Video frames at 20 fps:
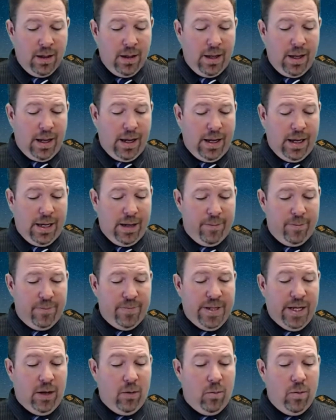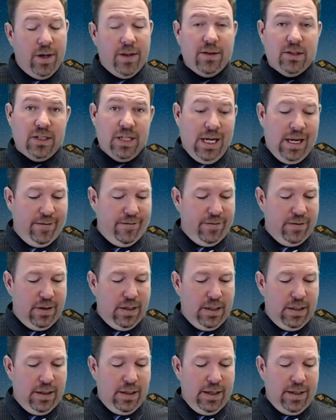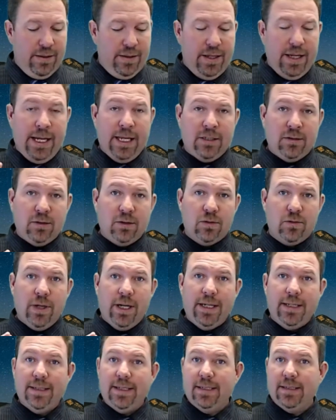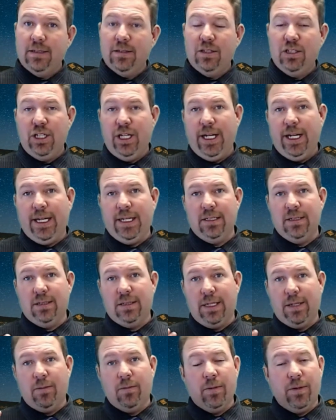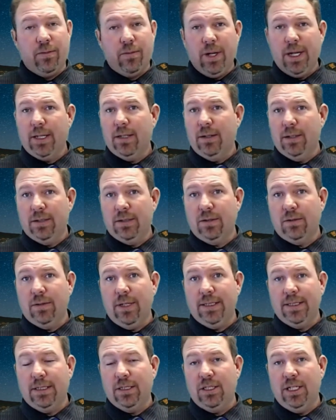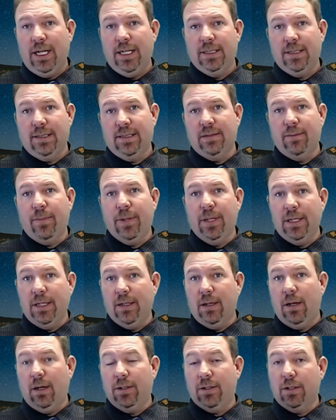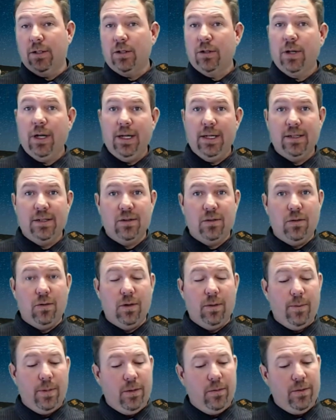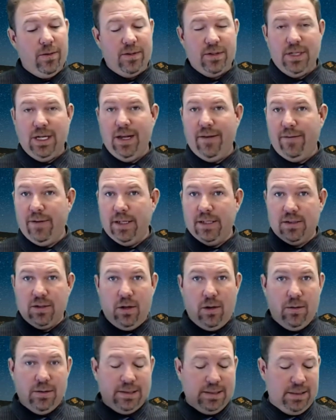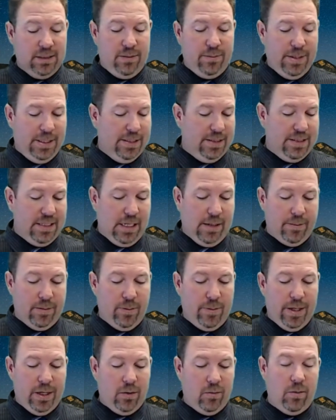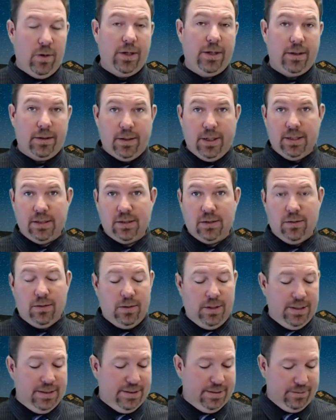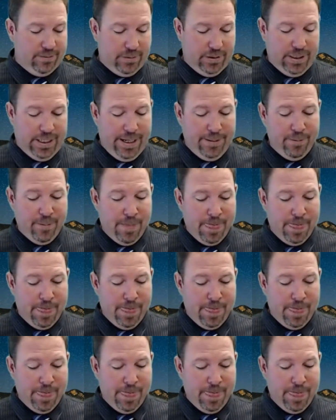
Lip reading: Now, with Chappa, the interest rate doesn't change. Like with regular interest rates, it changes depending on your credit score, but with Chappa, it's always going to be the same no matter what your credit score is. Okay,